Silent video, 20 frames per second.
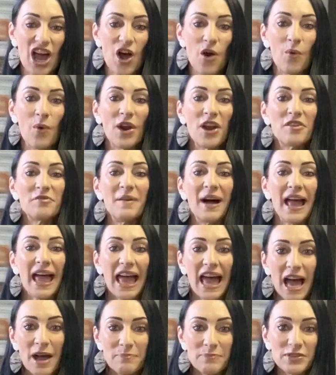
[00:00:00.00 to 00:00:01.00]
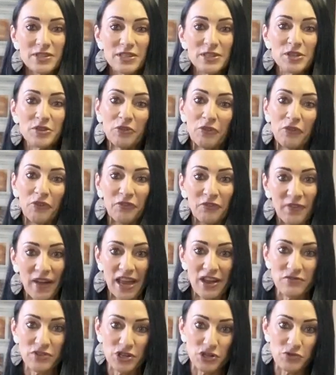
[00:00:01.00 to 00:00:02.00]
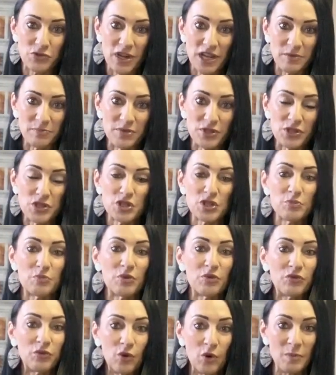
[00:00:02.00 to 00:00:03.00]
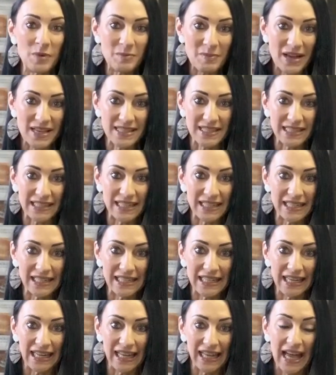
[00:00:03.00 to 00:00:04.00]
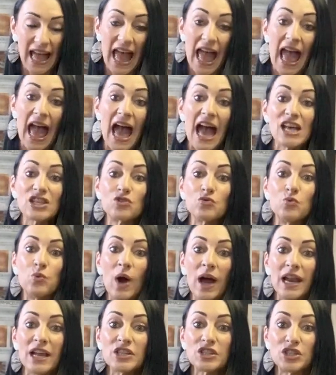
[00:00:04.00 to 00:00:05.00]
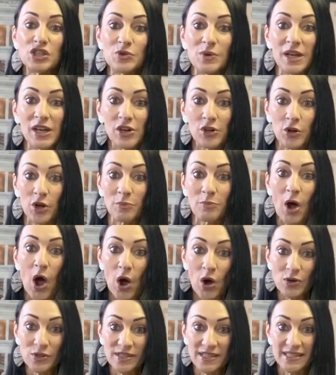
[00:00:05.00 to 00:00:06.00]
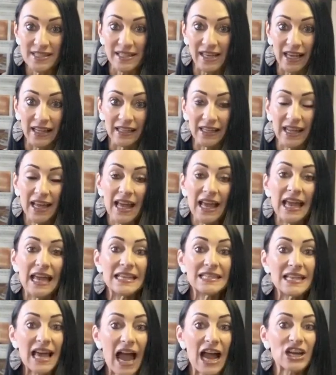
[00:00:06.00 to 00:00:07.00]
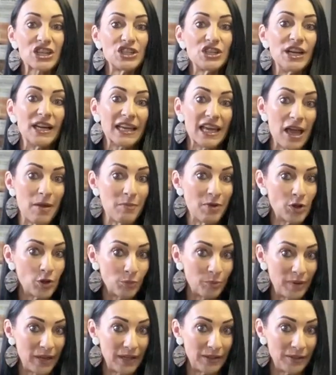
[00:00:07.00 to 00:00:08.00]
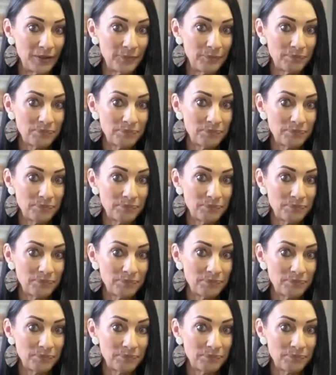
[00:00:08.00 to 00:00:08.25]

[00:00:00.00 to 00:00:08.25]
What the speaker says: One of my absolute favorite treatments to perform in my skin clinic, as well as doing it on my own skin, is actually a chemical peel.